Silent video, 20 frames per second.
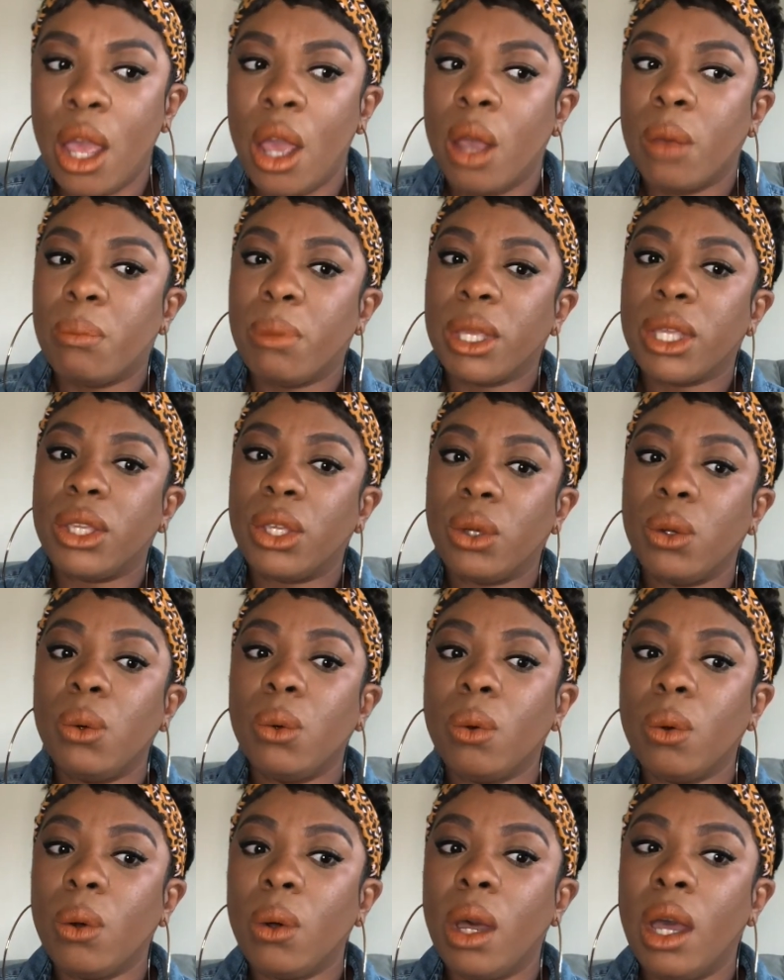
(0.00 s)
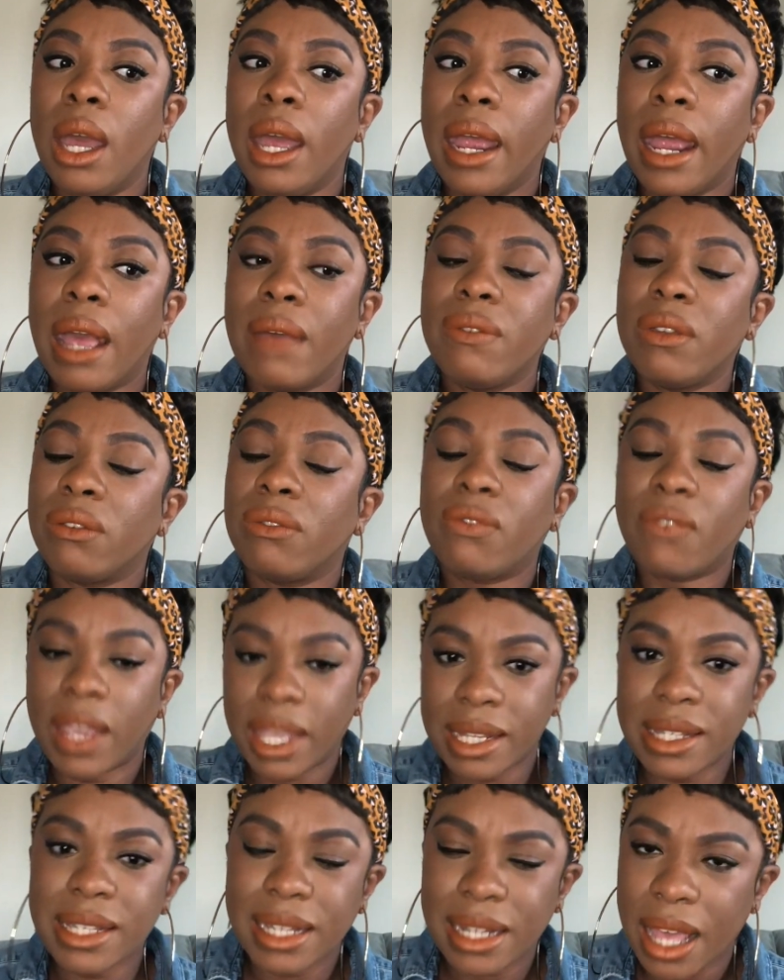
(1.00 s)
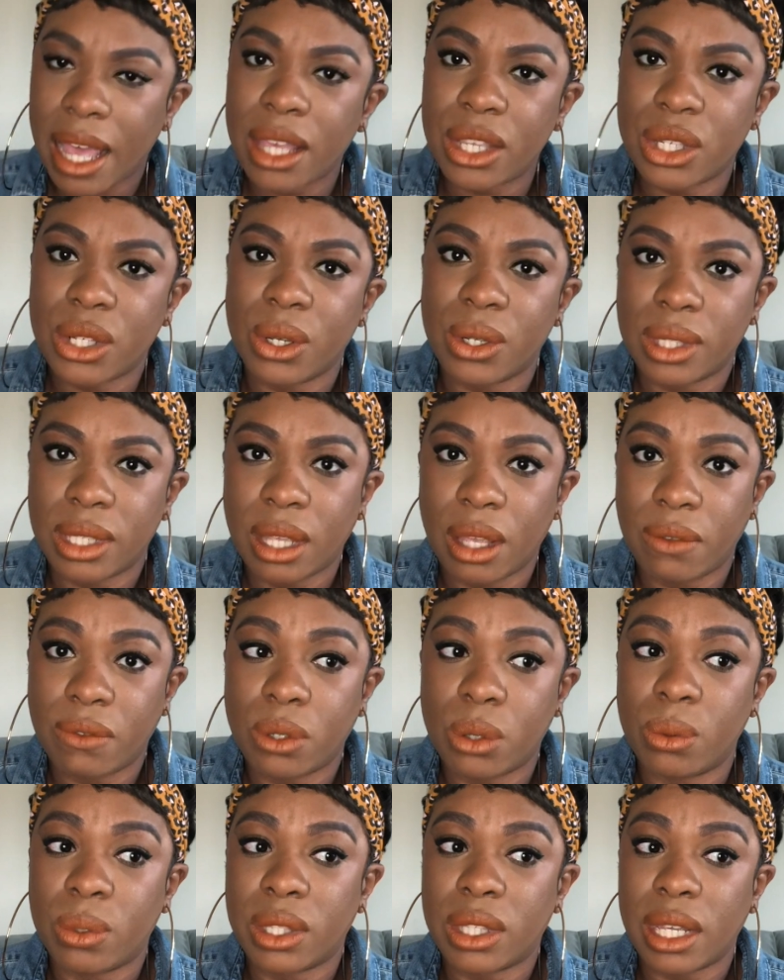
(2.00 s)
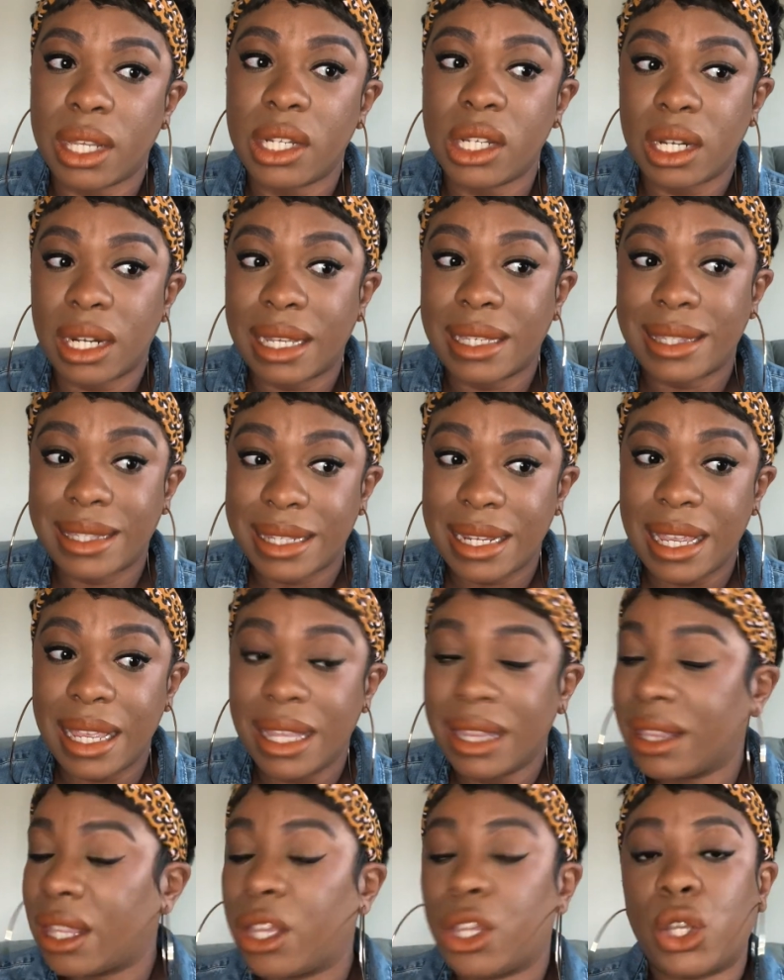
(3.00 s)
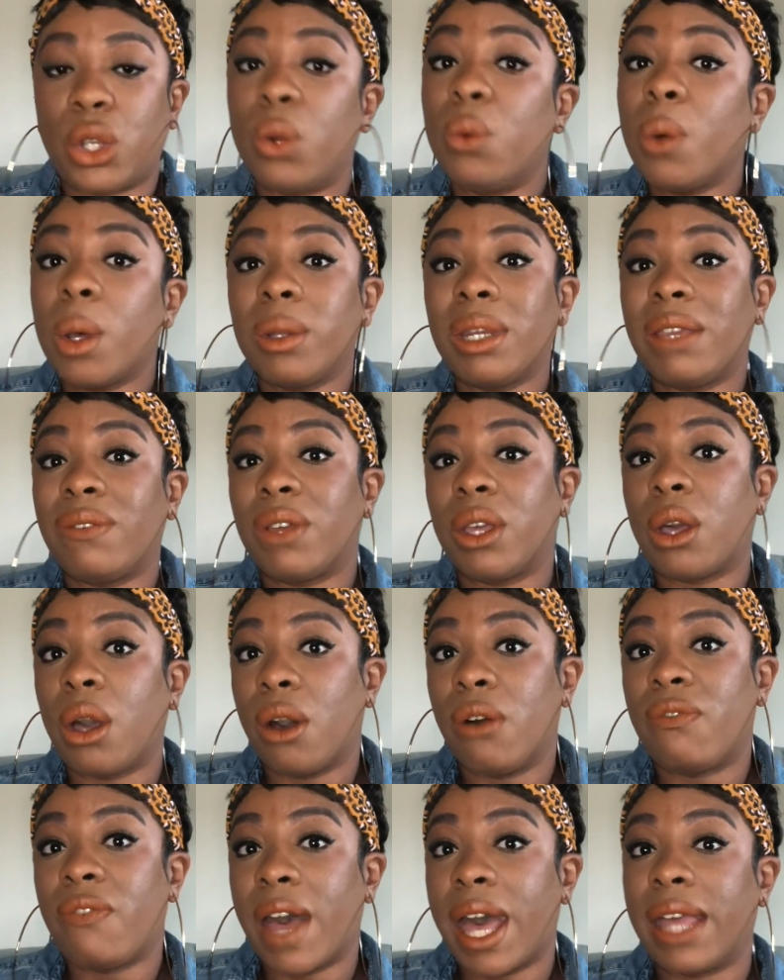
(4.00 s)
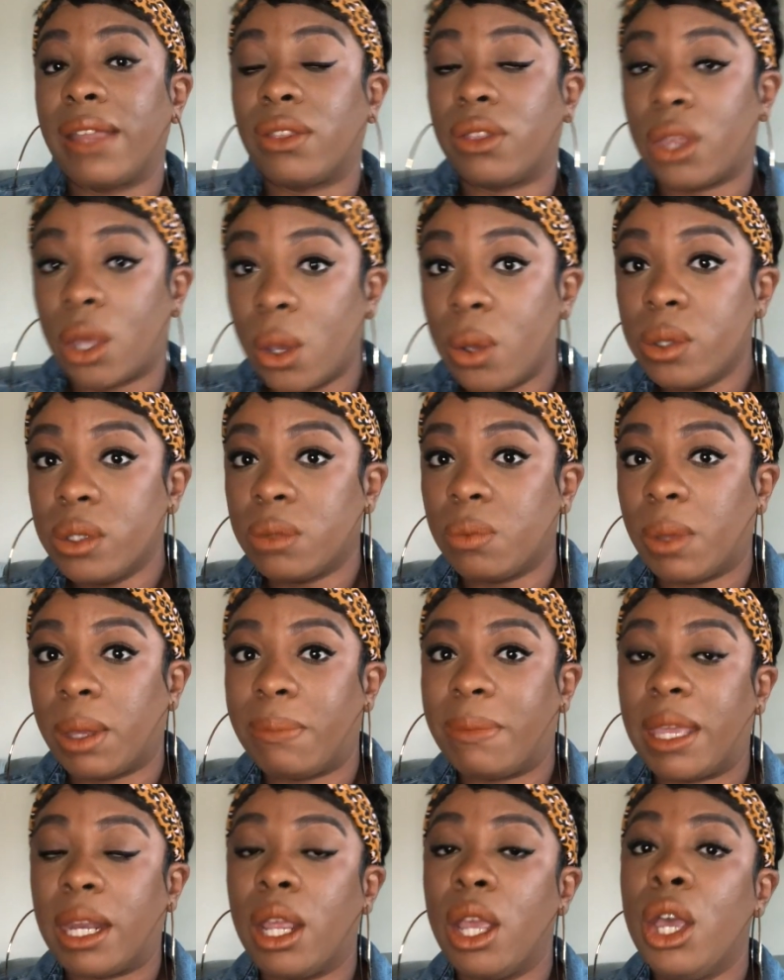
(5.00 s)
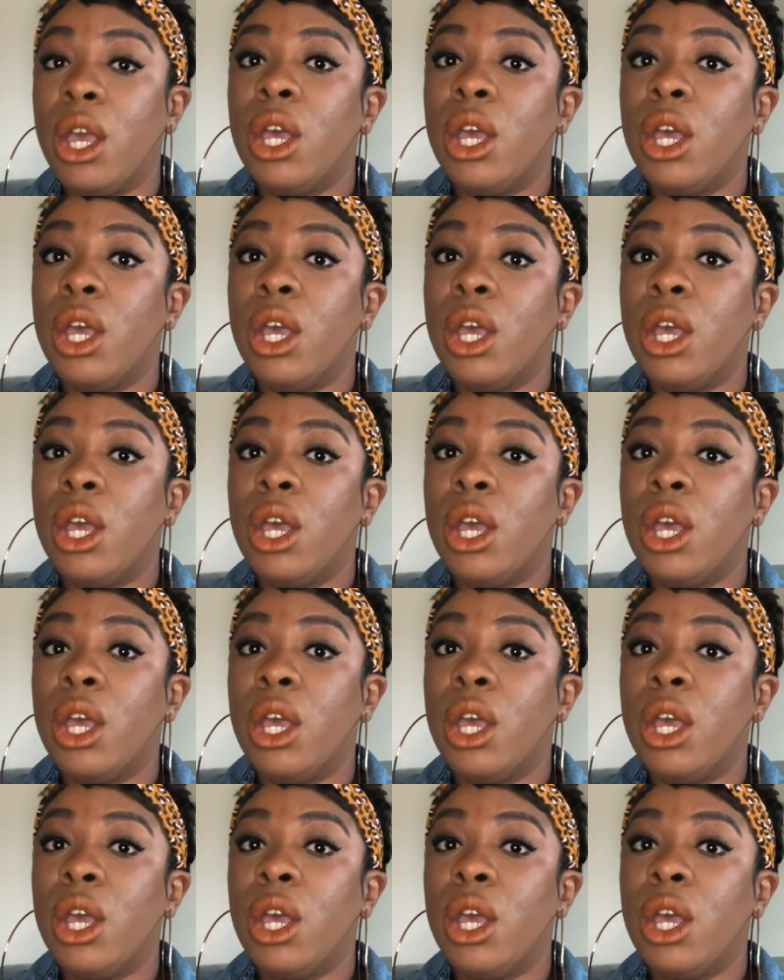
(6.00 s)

but you have infantilized yourself to such an extent that you won't even go find those women.